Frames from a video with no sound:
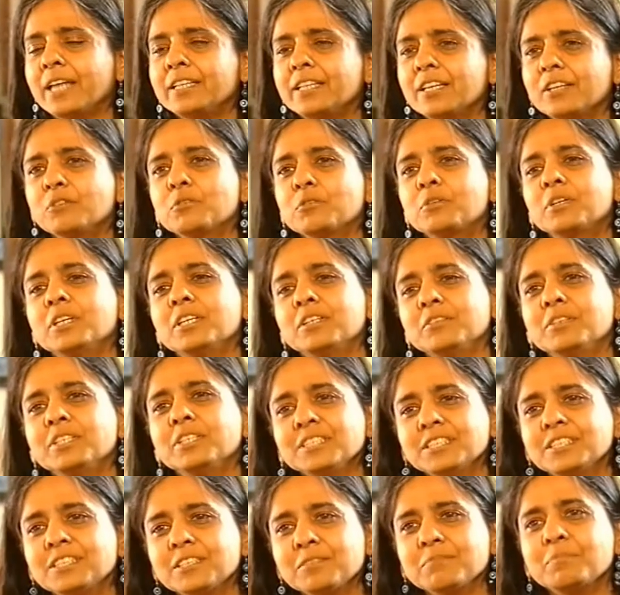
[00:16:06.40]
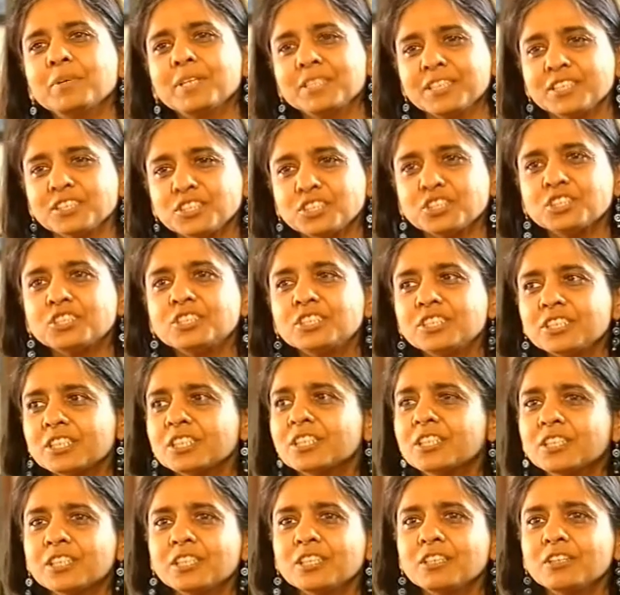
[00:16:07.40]
I think you convince them by the
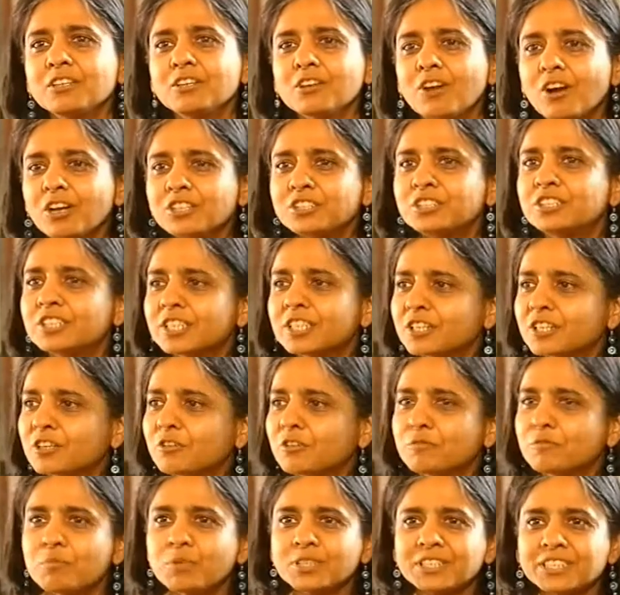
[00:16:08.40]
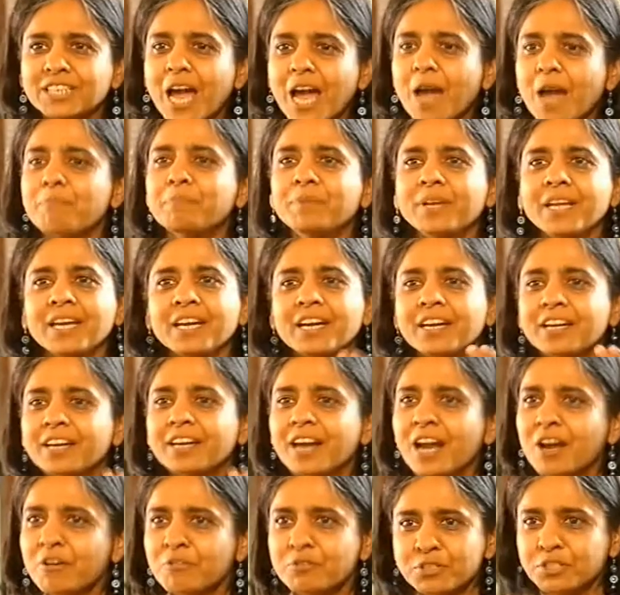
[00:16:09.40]
sheer logic of what's happening
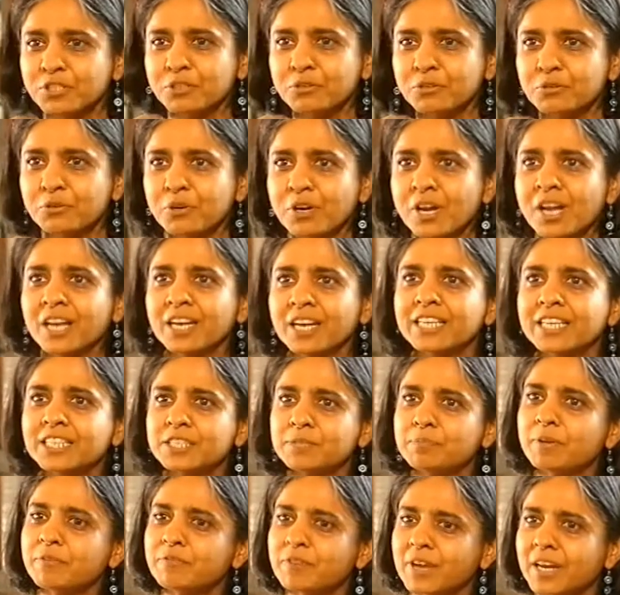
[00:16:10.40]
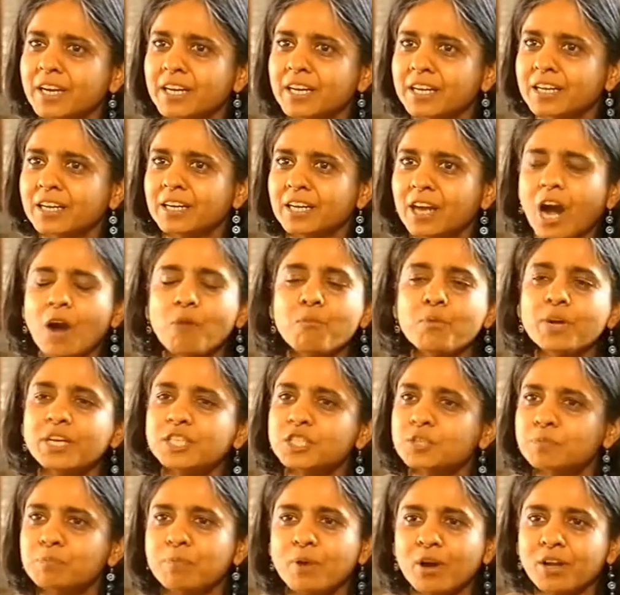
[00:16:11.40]
around you. Let's be very clear.
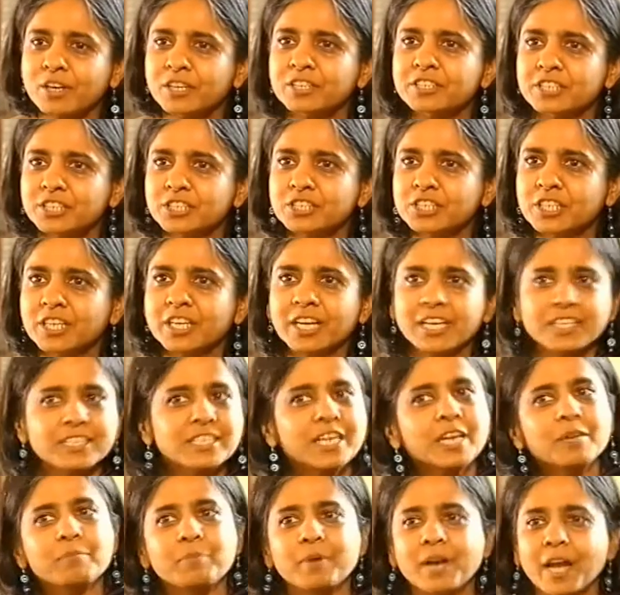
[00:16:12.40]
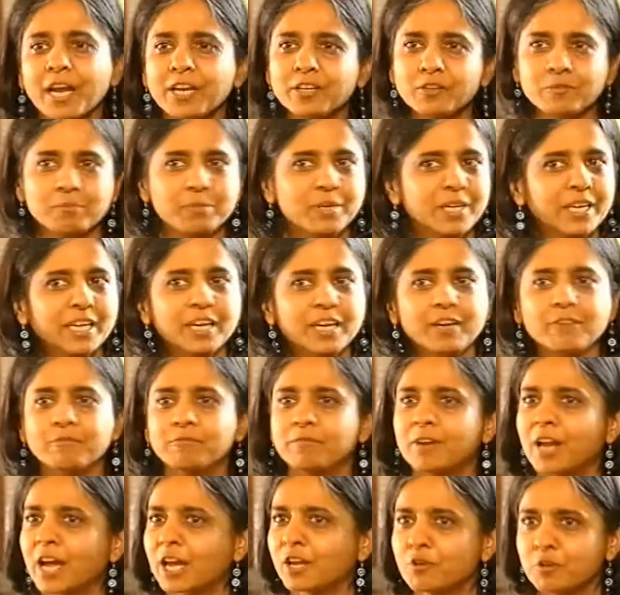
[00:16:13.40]
Which politician can take pride of building a
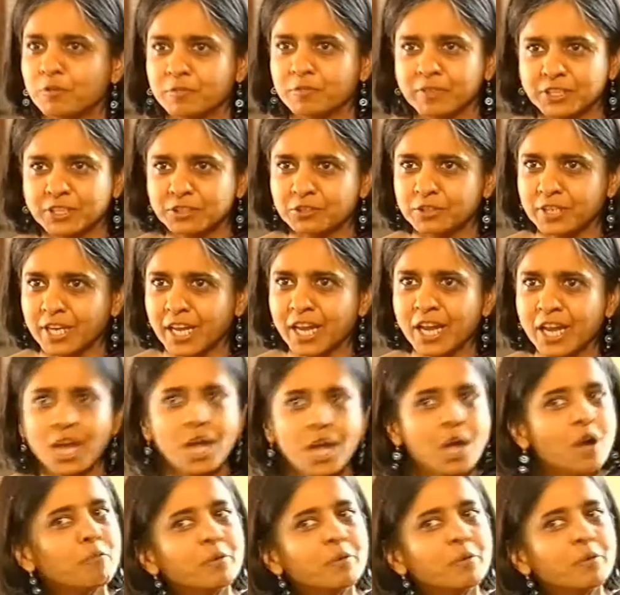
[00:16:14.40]
flyover today?